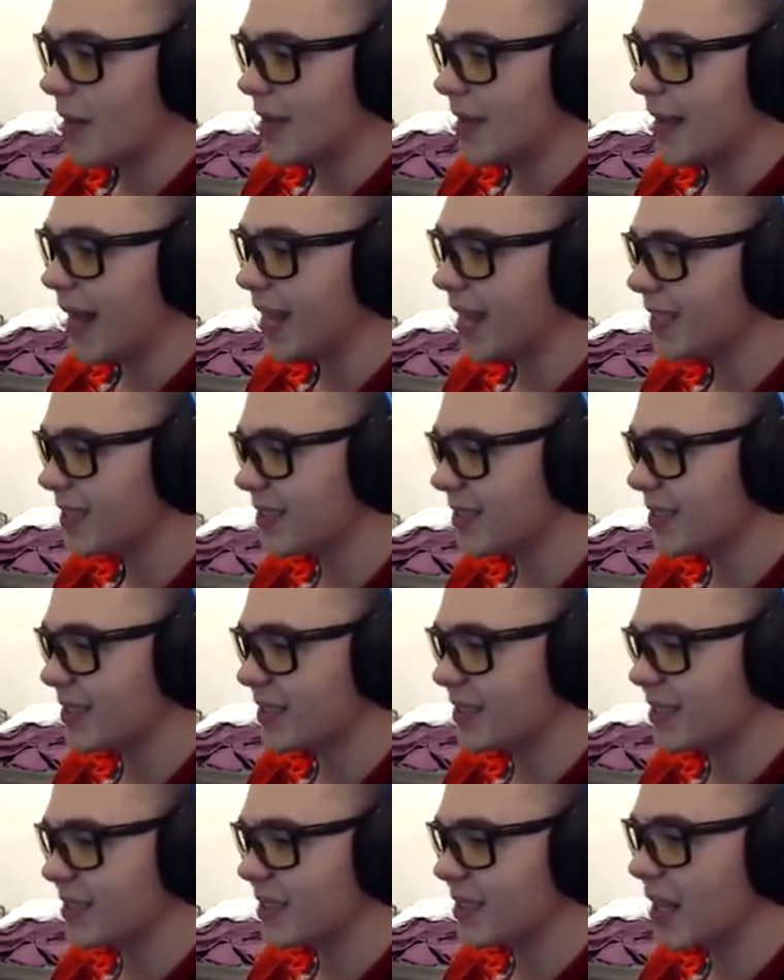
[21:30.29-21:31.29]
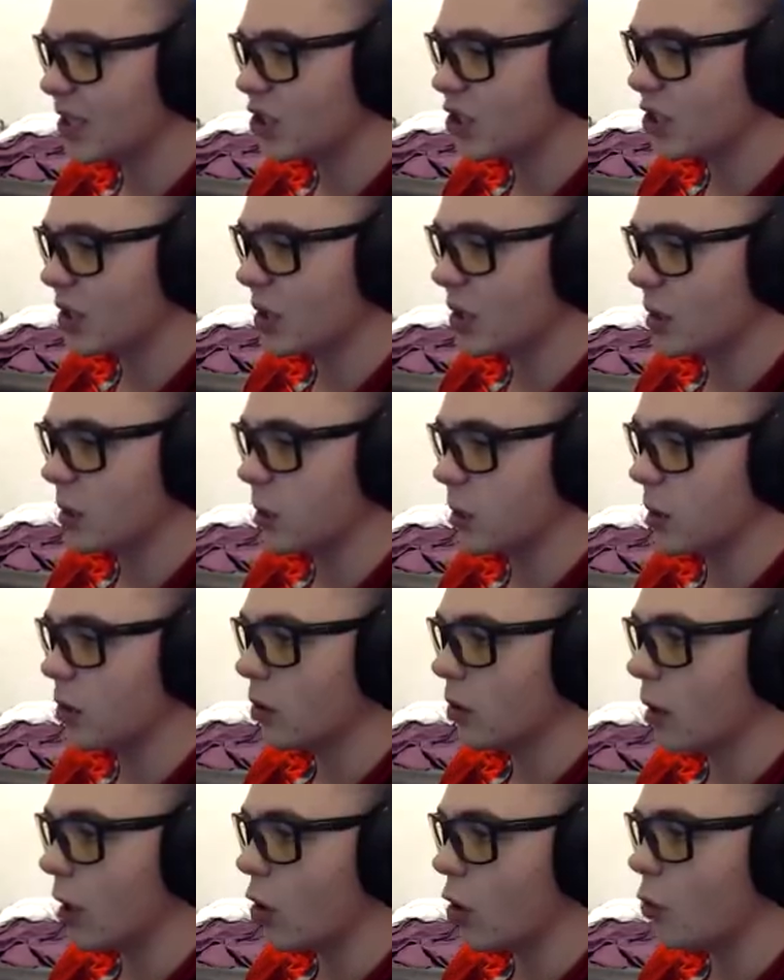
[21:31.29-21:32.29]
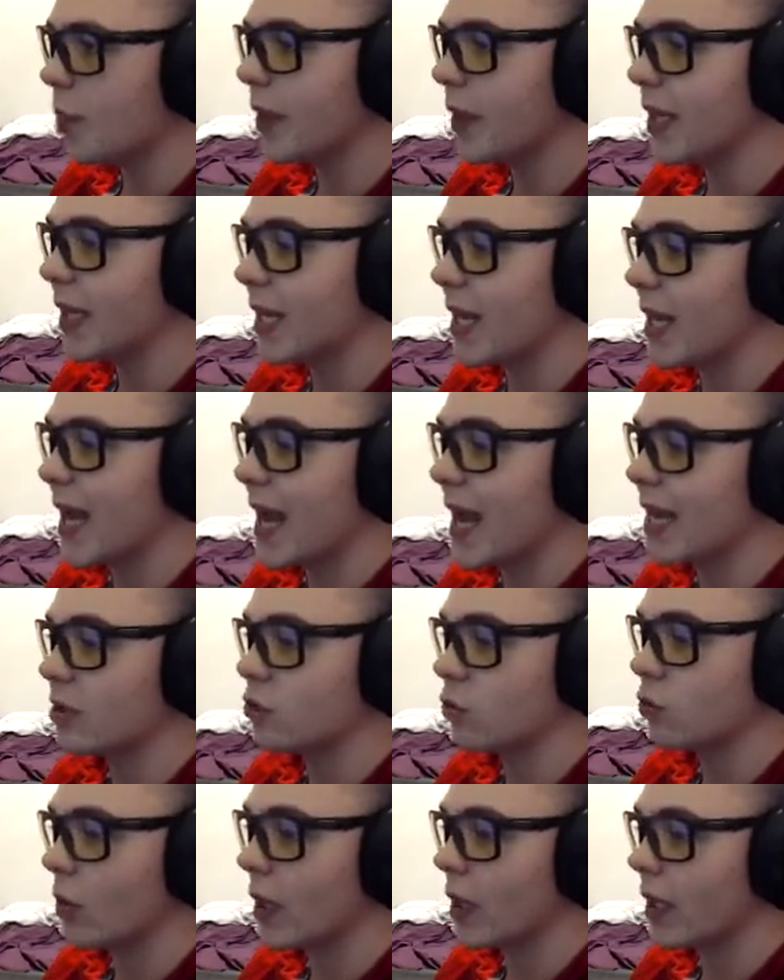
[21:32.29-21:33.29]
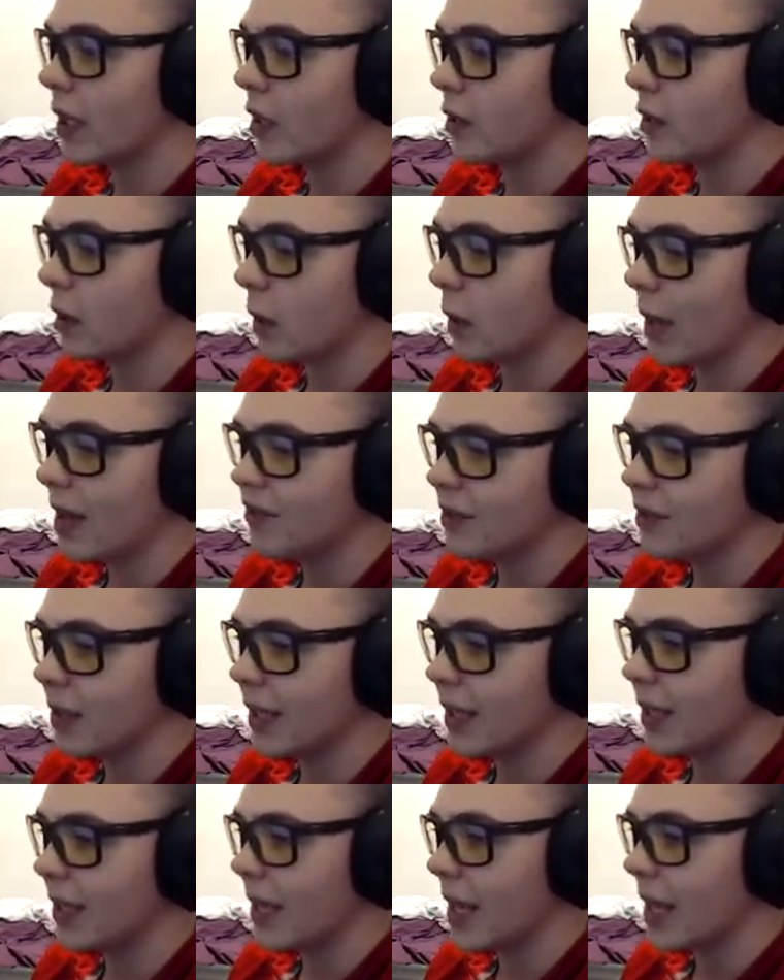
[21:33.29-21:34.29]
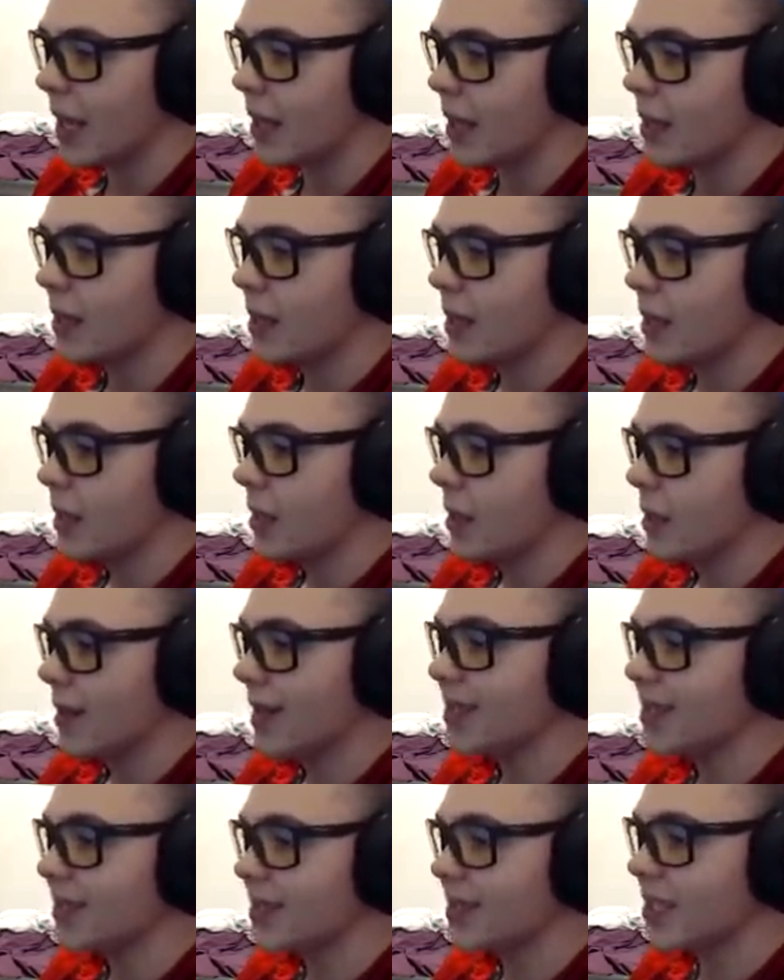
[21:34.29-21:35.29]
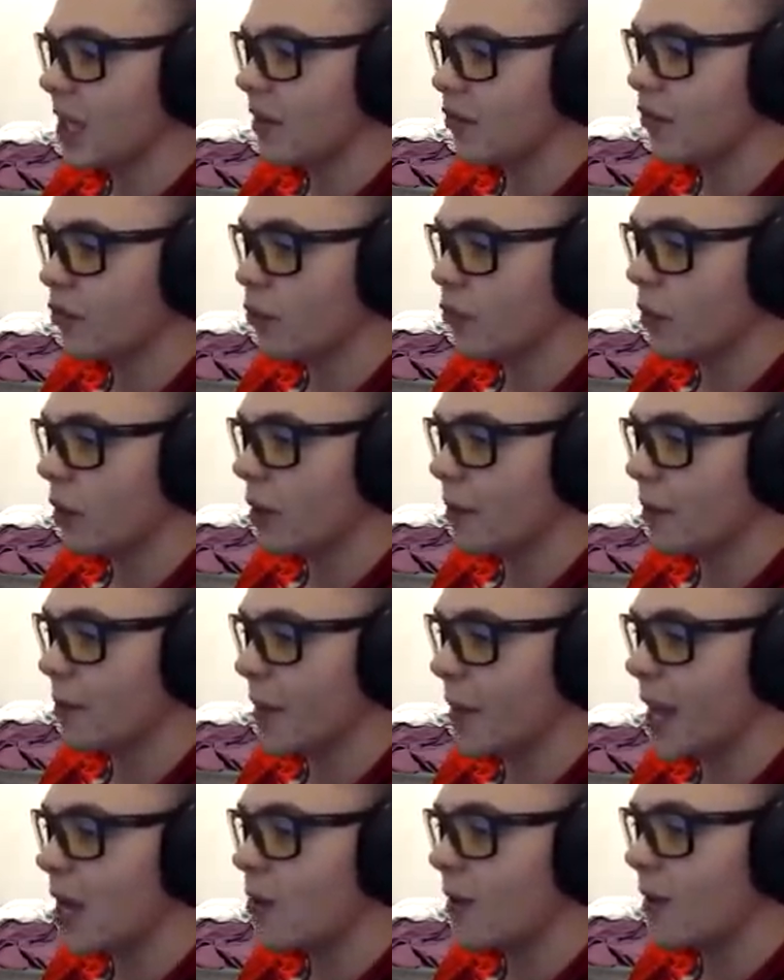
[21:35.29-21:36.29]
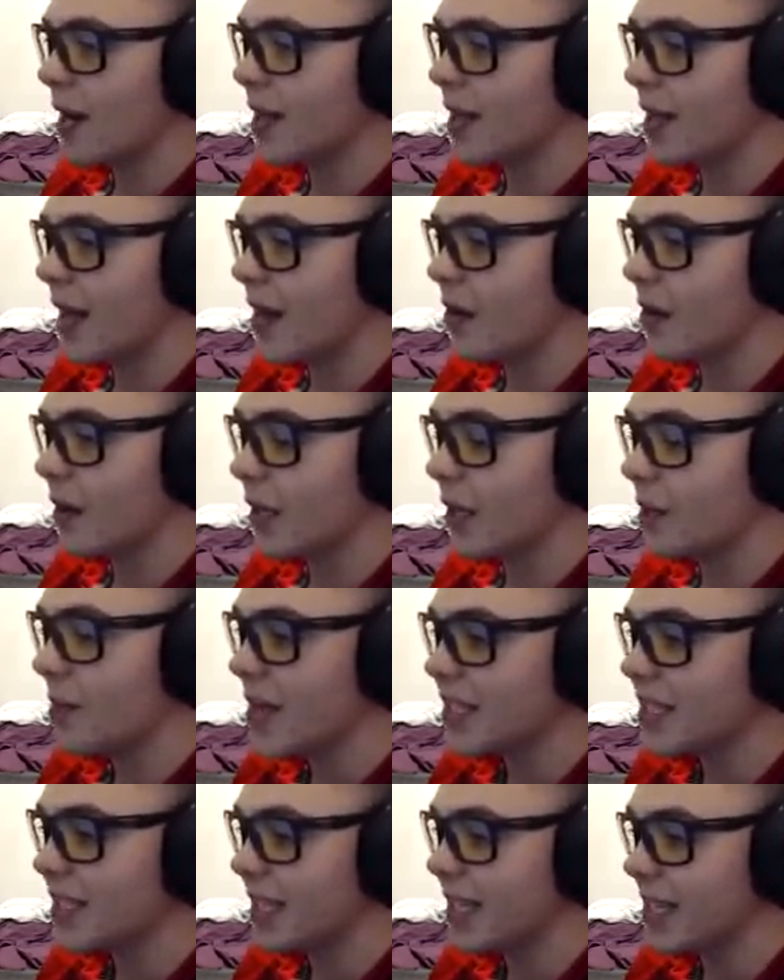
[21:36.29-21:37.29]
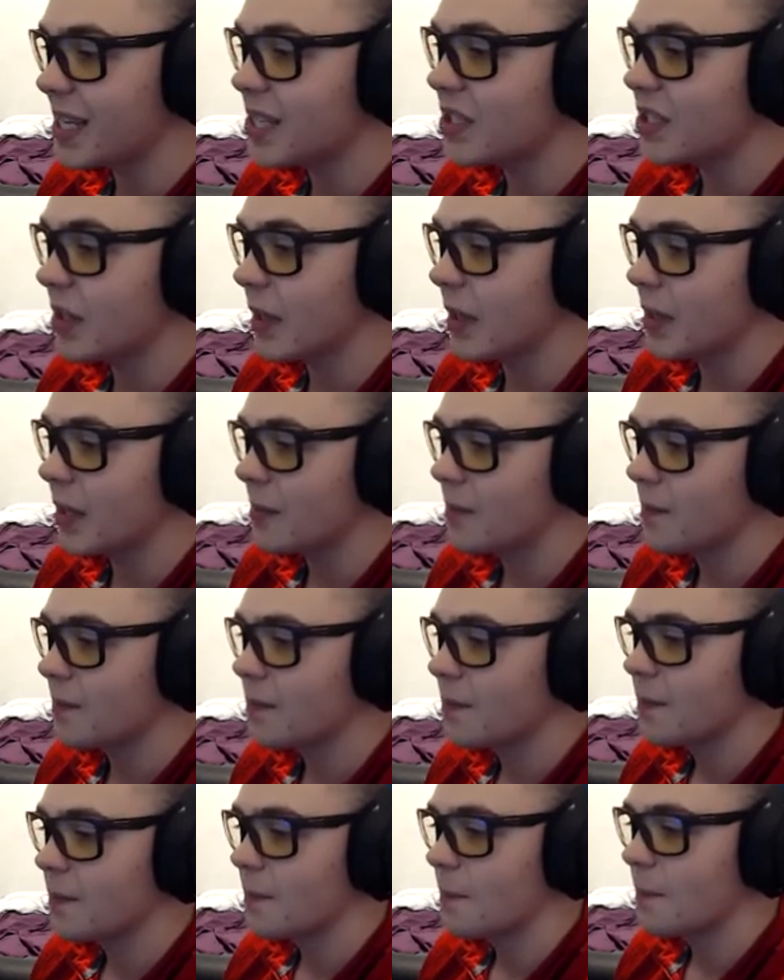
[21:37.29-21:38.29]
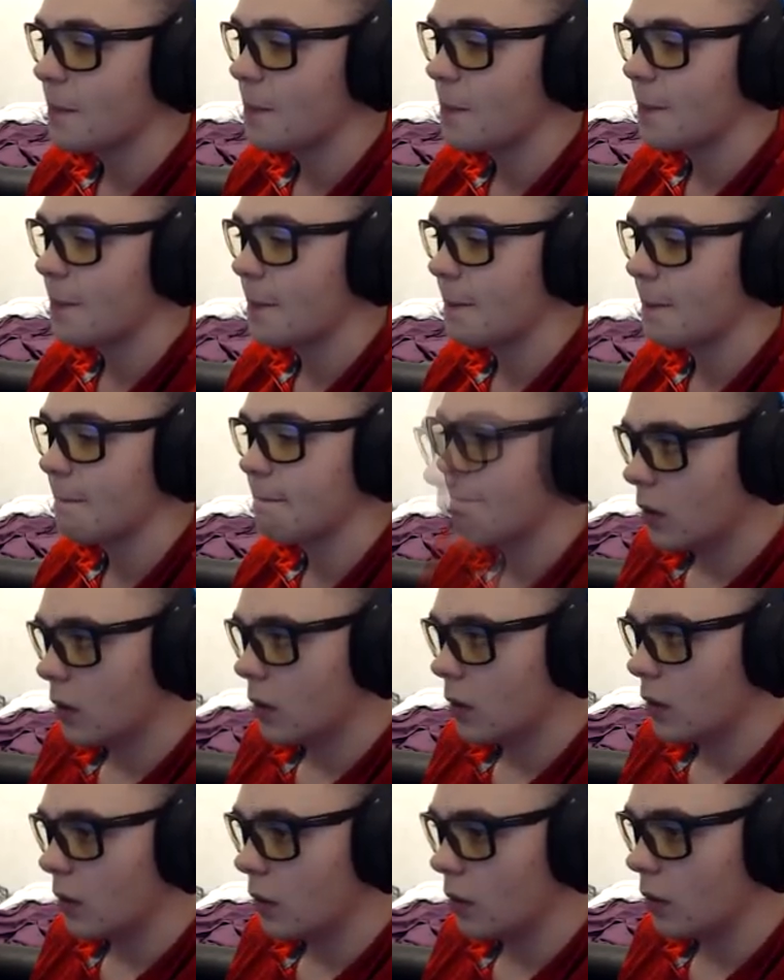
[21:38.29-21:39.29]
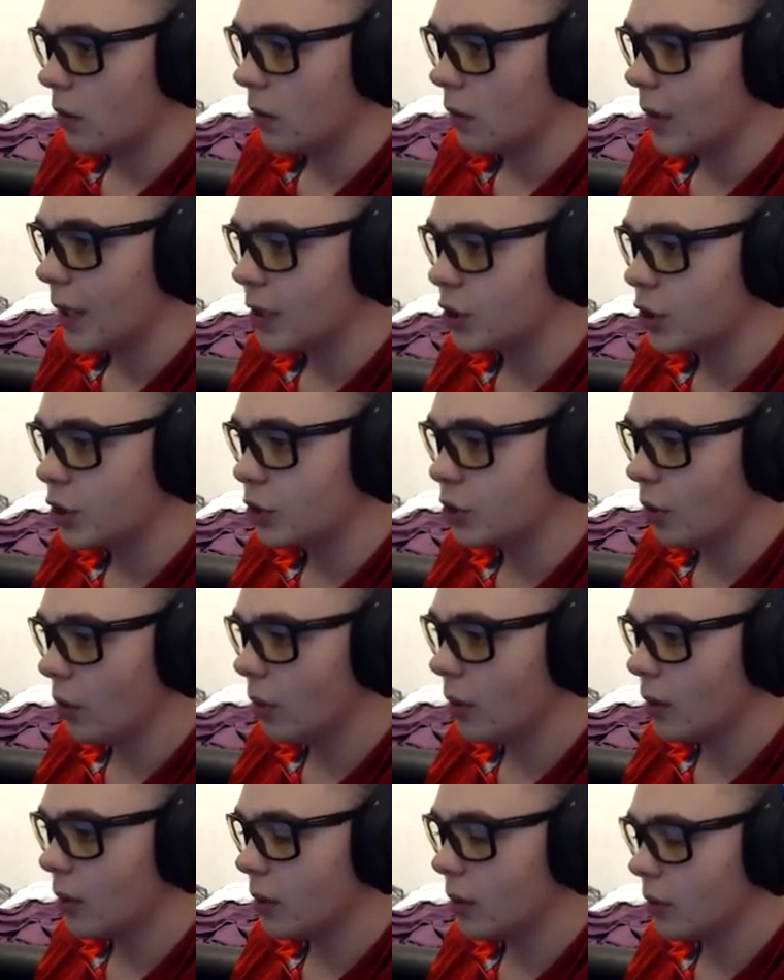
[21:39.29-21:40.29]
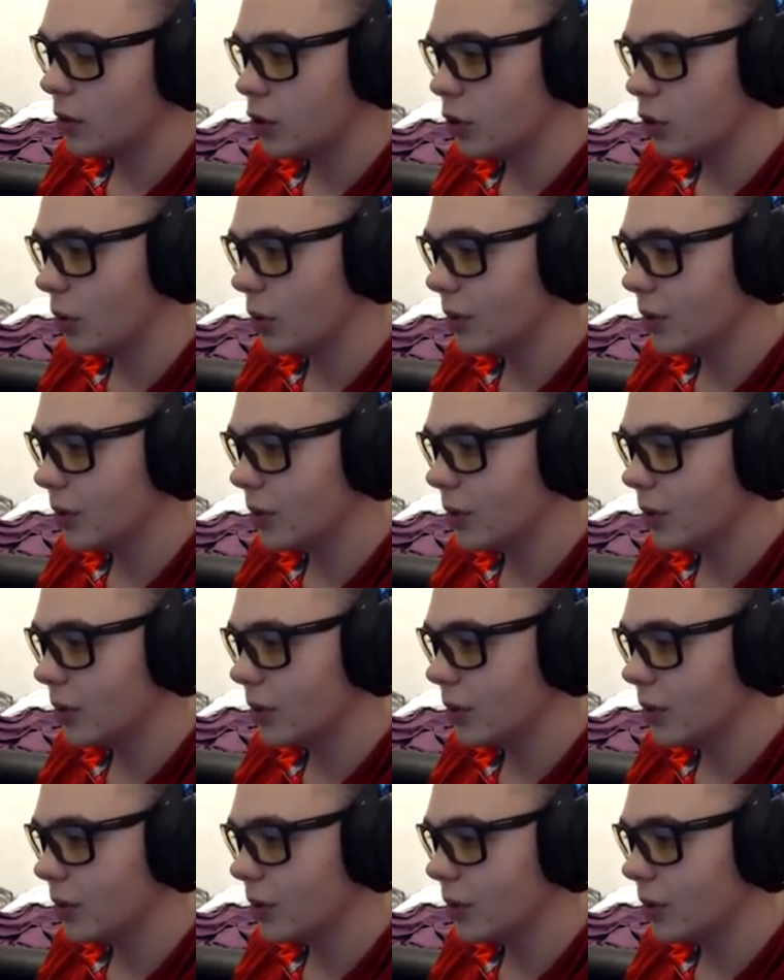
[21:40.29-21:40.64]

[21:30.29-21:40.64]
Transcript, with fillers: I mean, that's such a little opening he has running on the left like that. That's a tough throw to make right there, and he makes it easily. All right, short